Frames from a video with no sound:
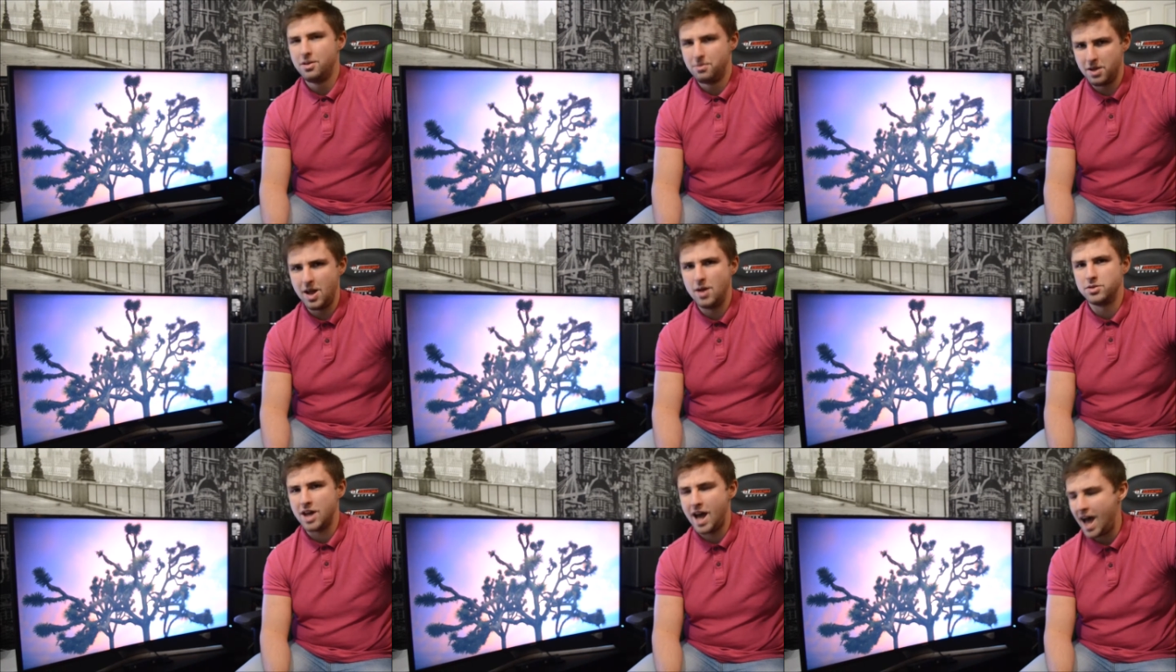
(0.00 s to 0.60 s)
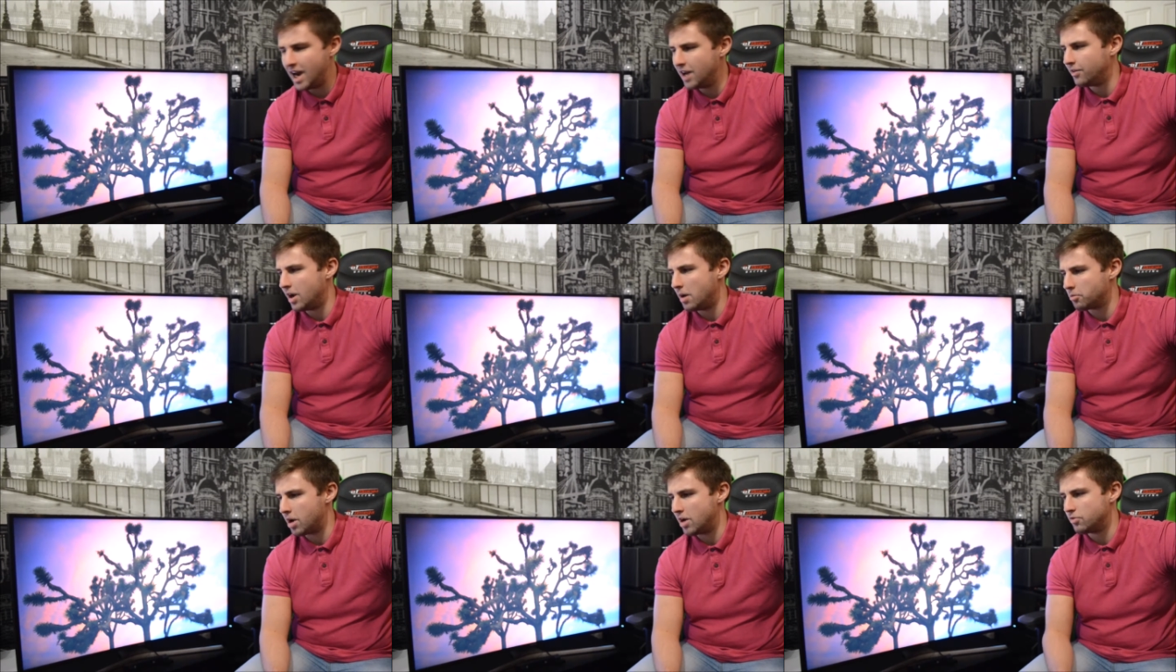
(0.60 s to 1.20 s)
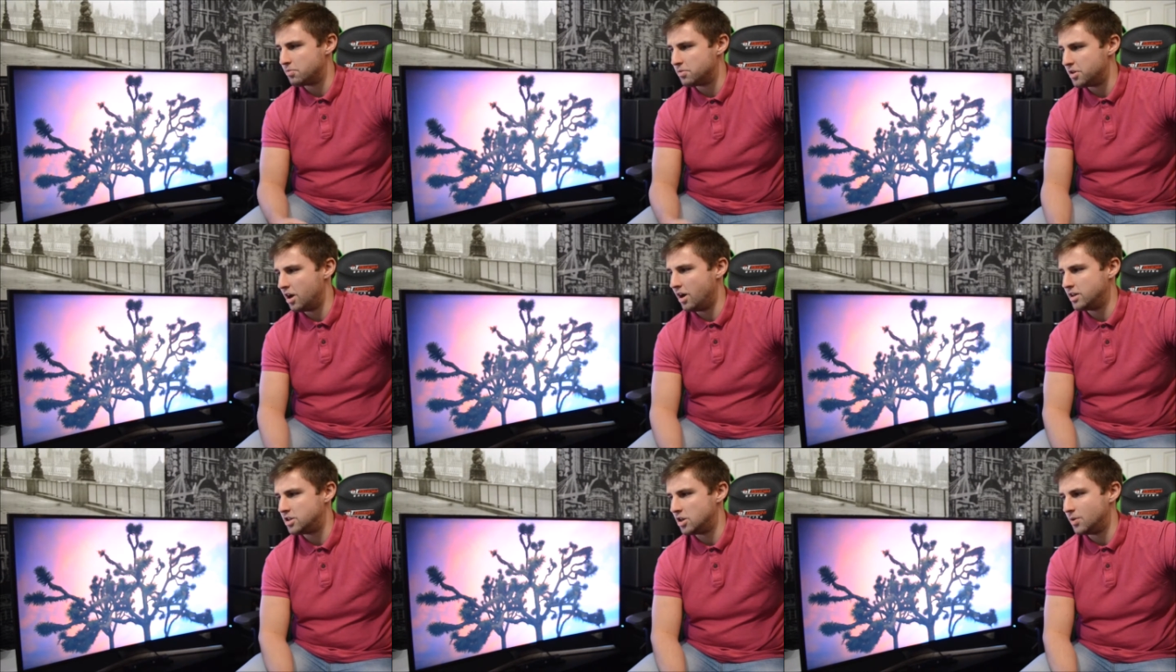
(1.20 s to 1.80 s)
it was a hell of an upgrade from the
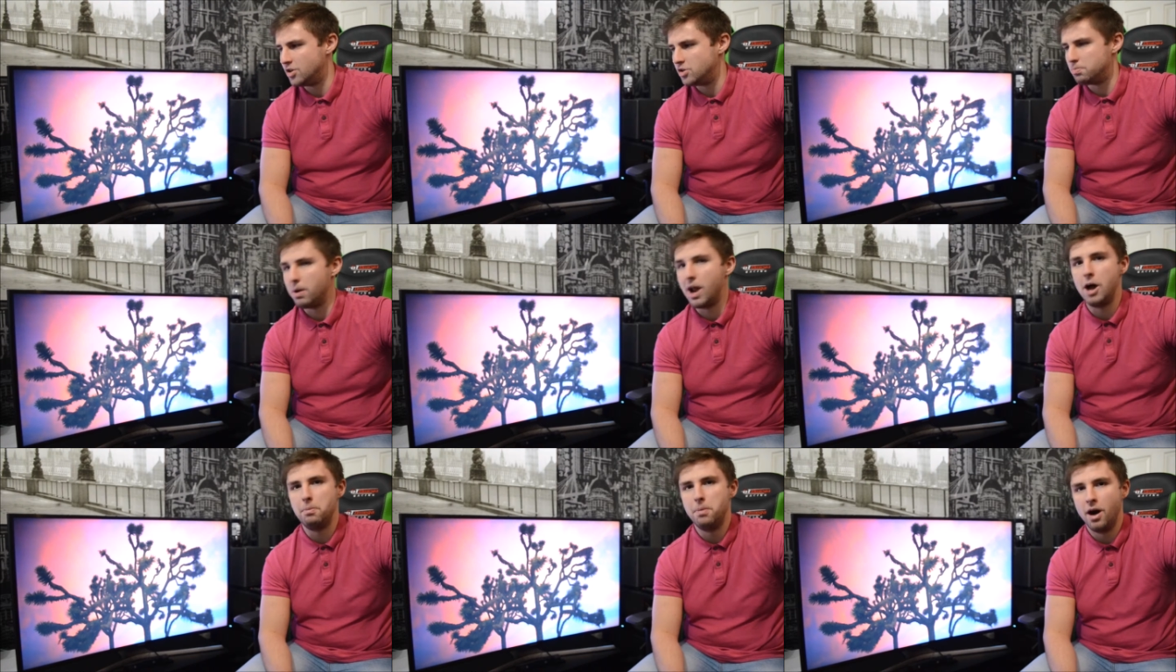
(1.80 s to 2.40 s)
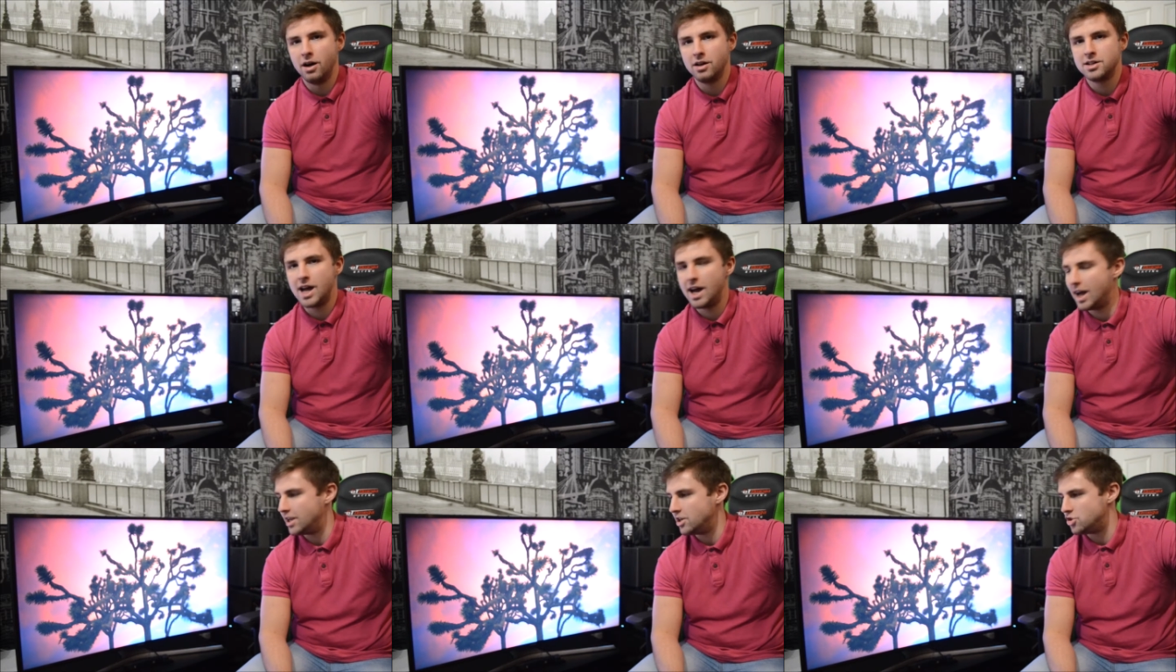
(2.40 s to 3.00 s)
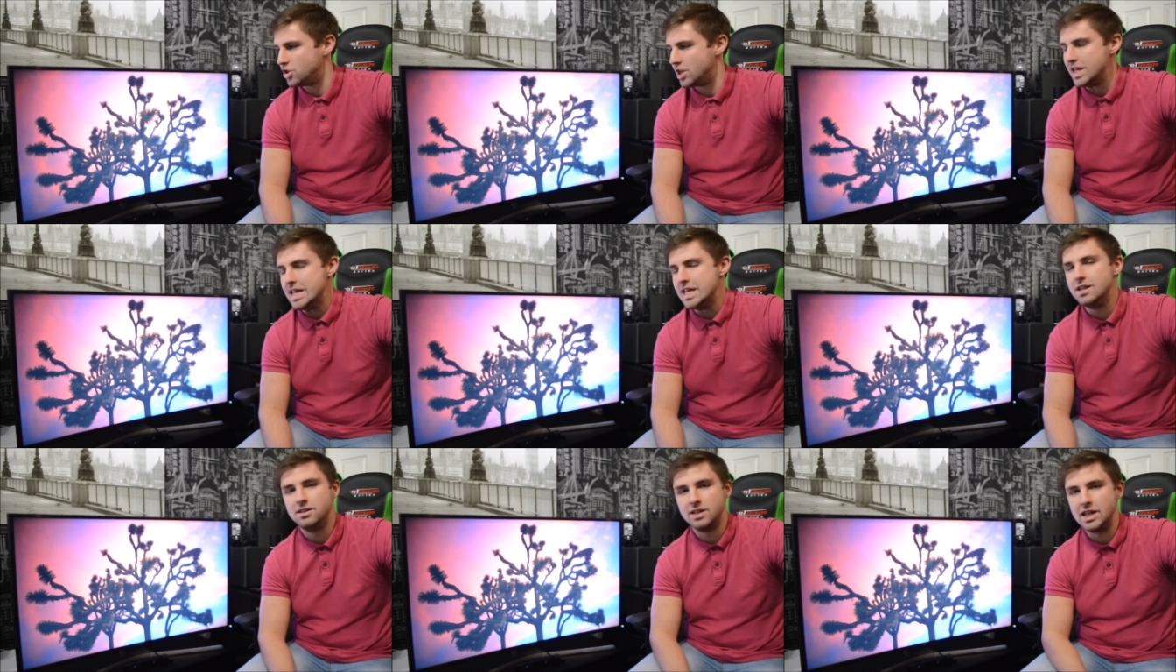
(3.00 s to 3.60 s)
32-inch Blaupunkt HD
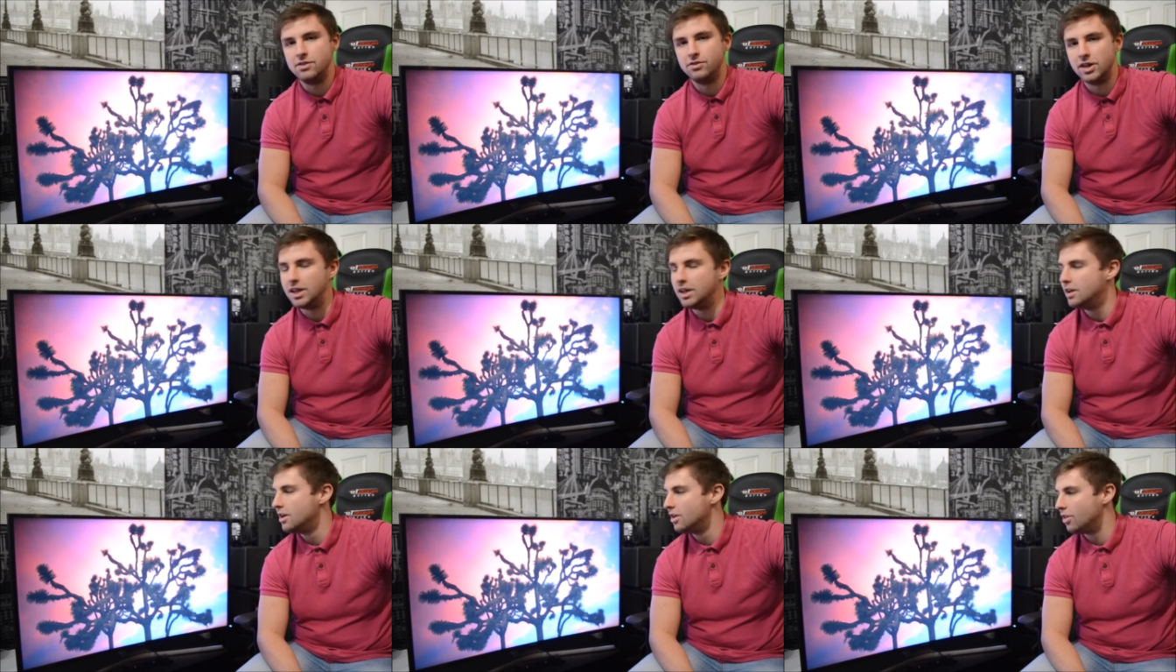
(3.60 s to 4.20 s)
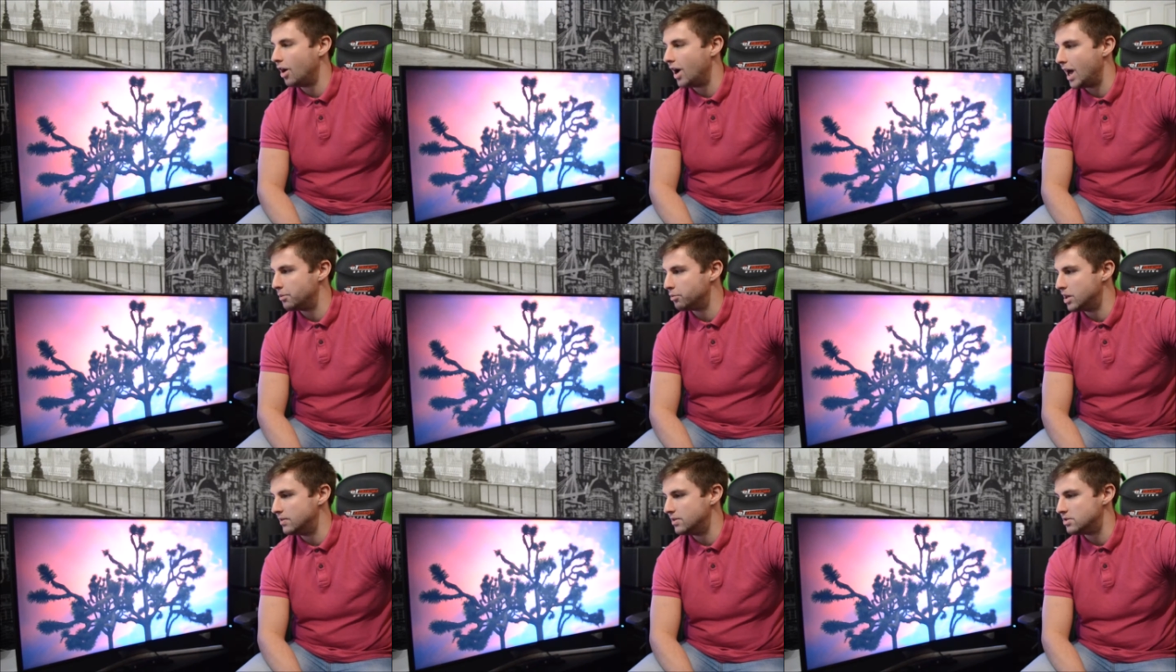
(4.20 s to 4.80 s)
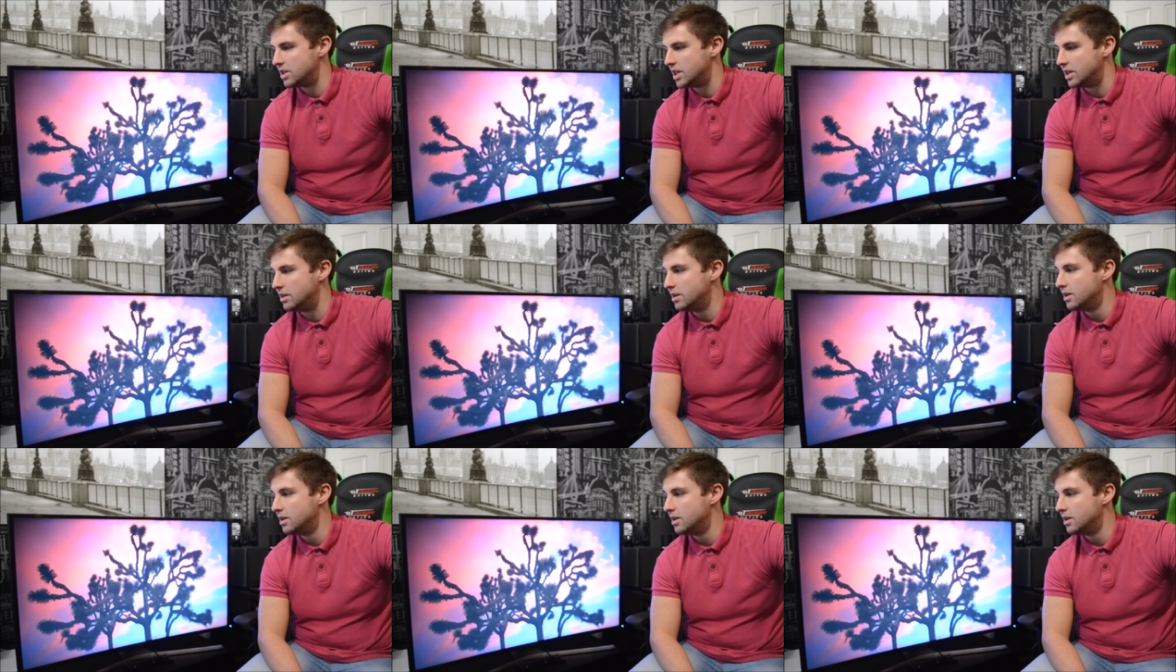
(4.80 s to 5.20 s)
TV that I had previously.